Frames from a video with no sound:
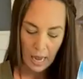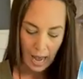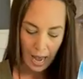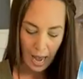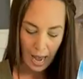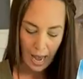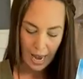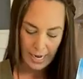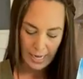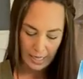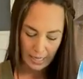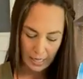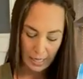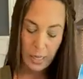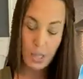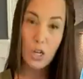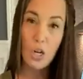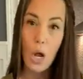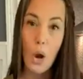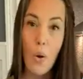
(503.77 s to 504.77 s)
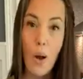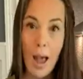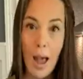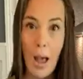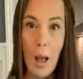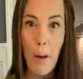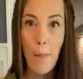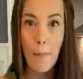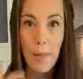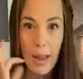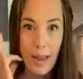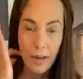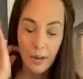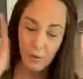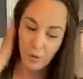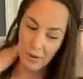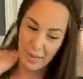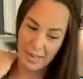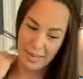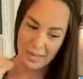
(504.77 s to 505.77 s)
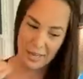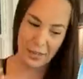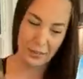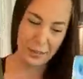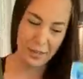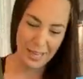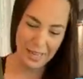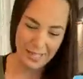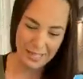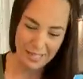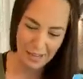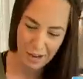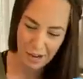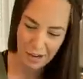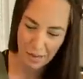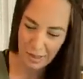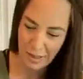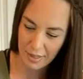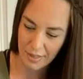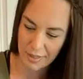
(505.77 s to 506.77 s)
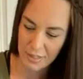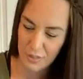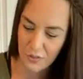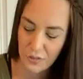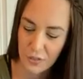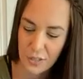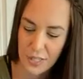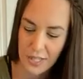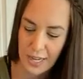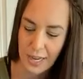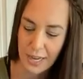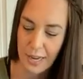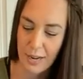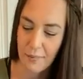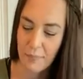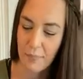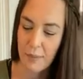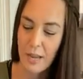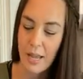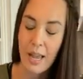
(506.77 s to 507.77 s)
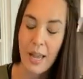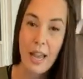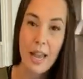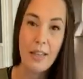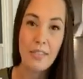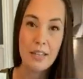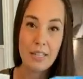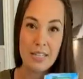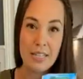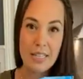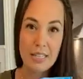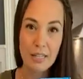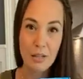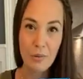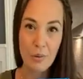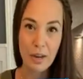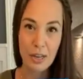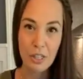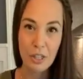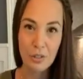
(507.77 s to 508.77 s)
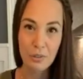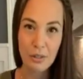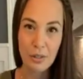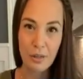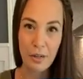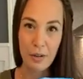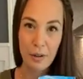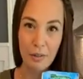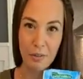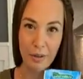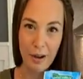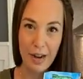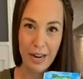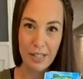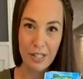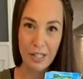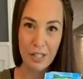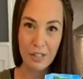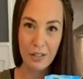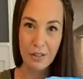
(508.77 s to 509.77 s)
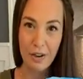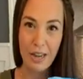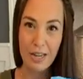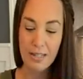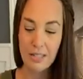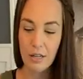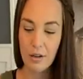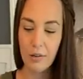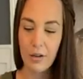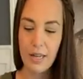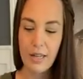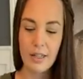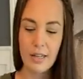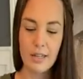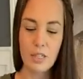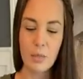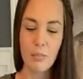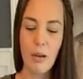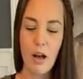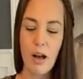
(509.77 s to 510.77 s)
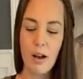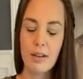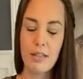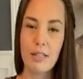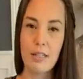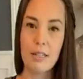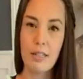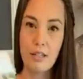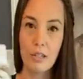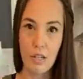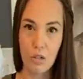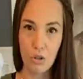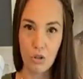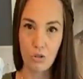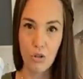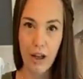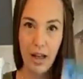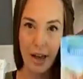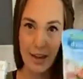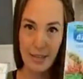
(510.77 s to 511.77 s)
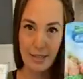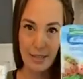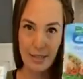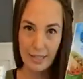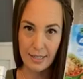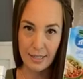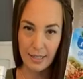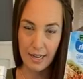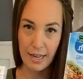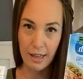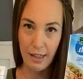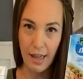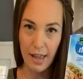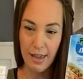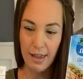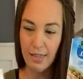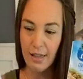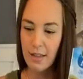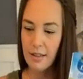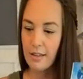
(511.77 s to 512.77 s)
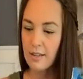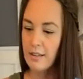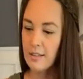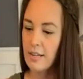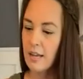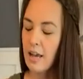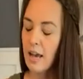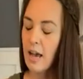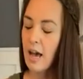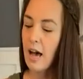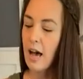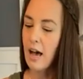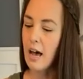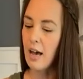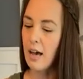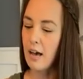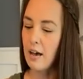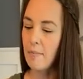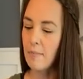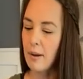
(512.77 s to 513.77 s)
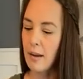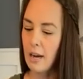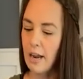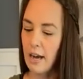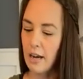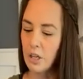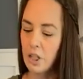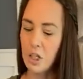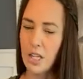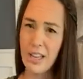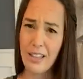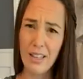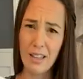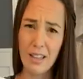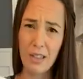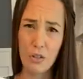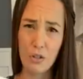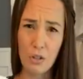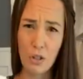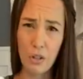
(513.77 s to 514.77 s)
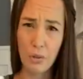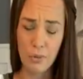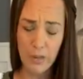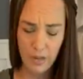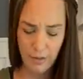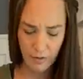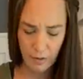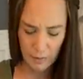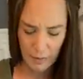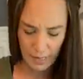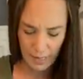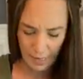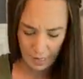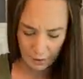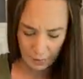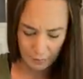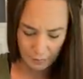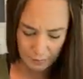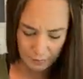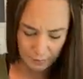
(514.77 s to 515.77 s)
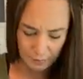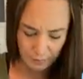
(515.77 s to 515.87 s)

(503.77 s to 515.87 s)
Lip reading: I didn't know how bad it was. So let's talk about this for a second. And this is the Wild Tree Ranch, okay? So in this box is a dry seasoning like this. And actually, I think there's 3 of them in here.